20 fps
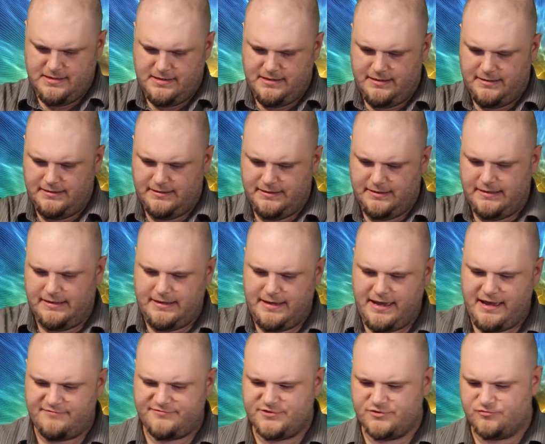I'll
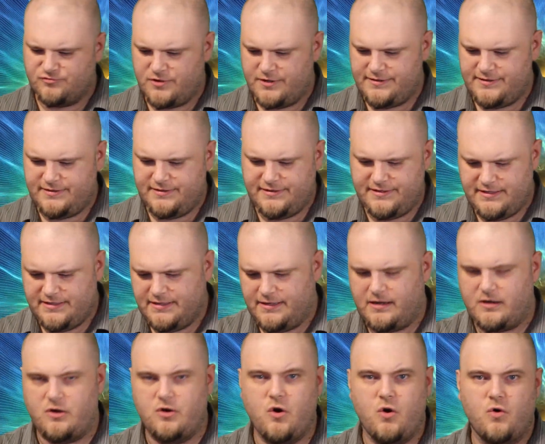have to run the
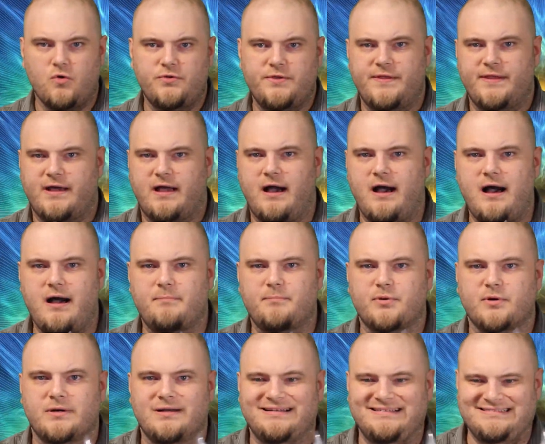gold and the
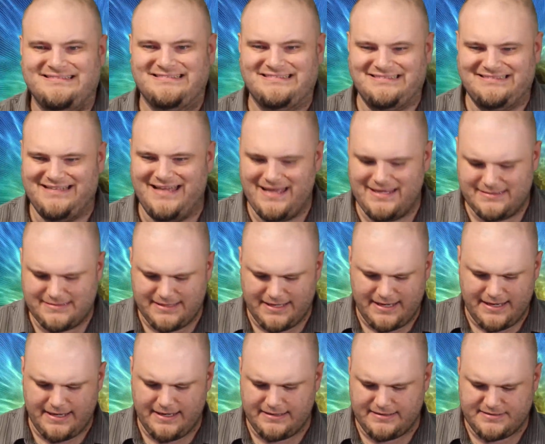copper head to
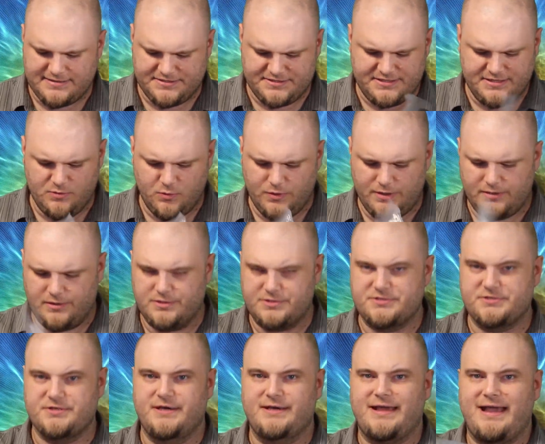head and see what it
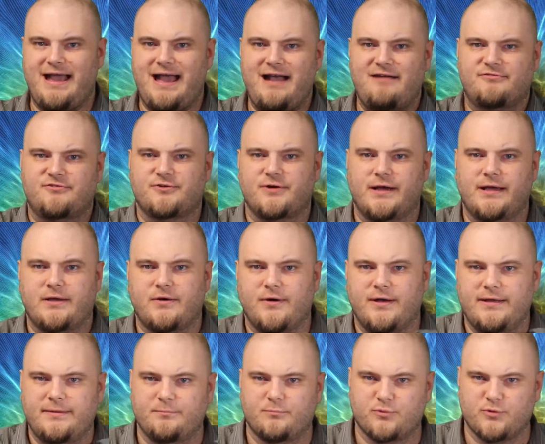looks like after I
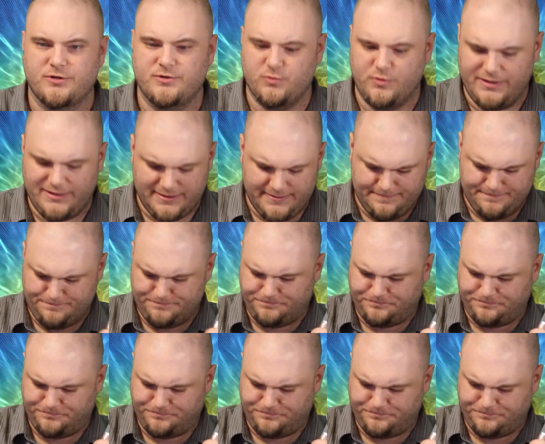get with it.